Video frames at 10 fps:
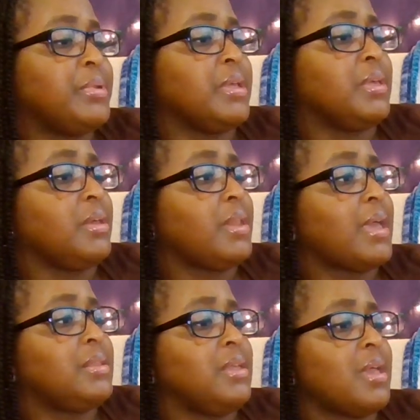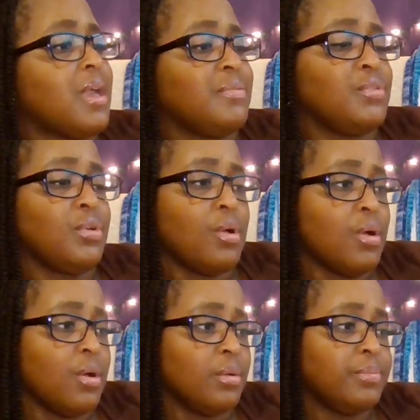been a good idea after
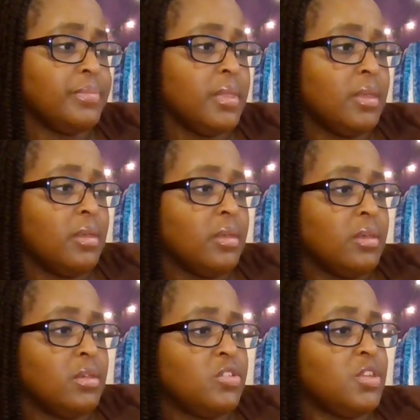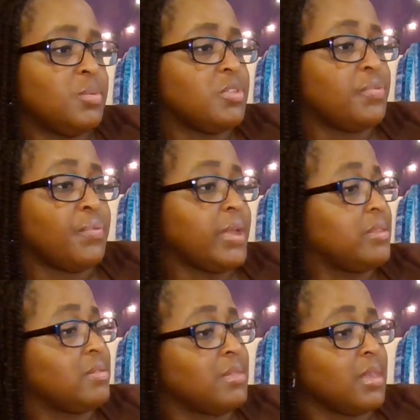all. She was
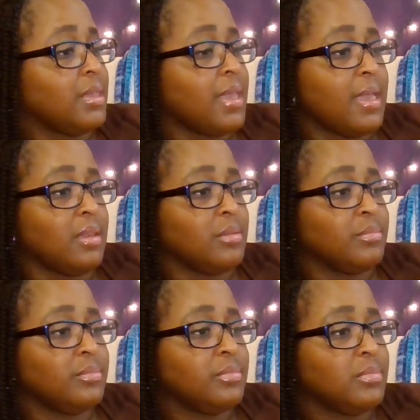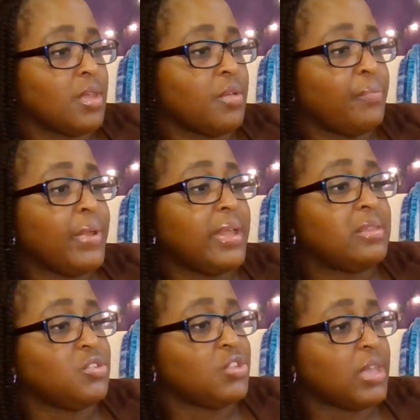afraid to sing again,
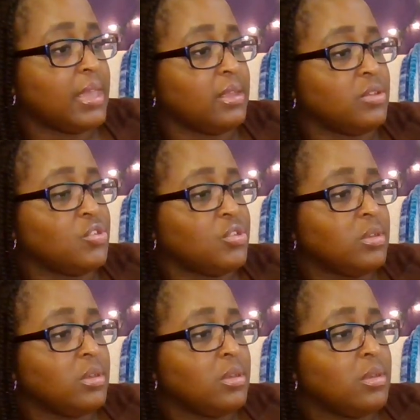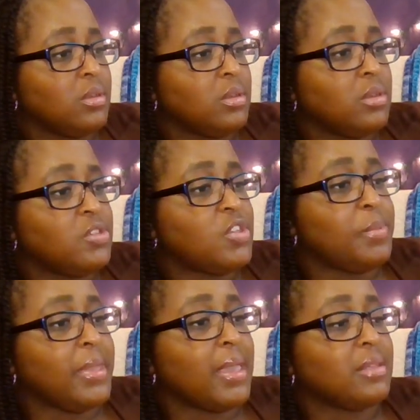afraid to change. She
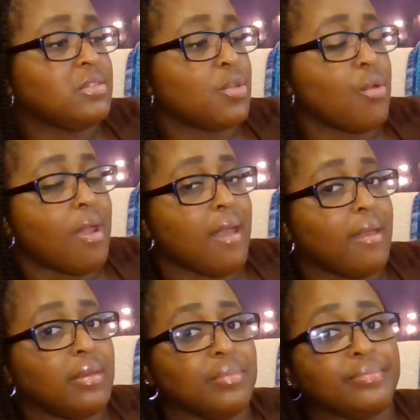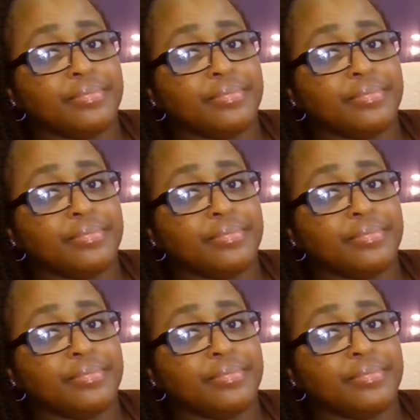began to cry.